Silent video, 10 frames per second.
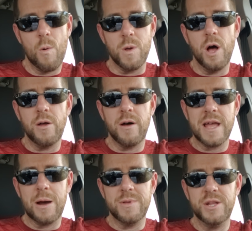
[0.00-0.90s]
We all
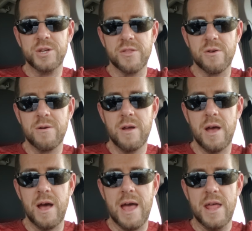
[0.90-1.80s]
hung out with each other
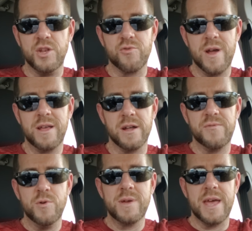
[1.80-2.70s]
and drank on a
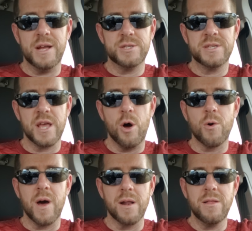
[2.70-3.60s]
few occasions, and all
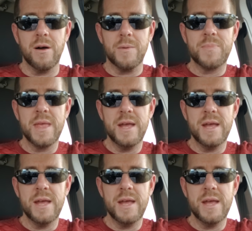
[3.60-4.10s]
got along.